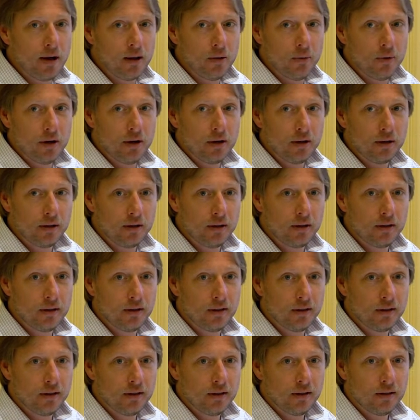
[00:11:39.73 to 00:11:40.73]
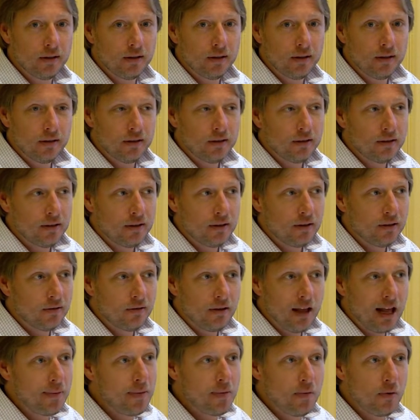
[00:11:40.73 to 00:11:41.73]
by the way?
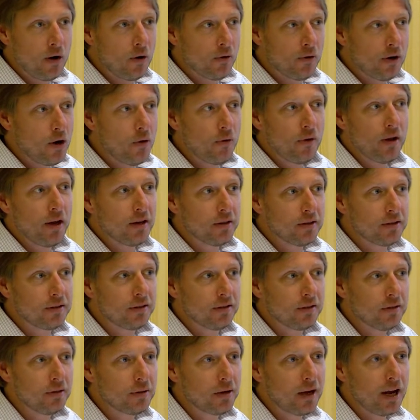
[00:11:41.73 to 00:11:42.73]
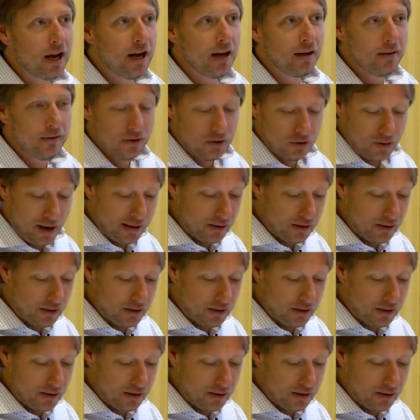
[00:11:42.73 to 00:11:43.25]
A lot of people don't know this, okay? It's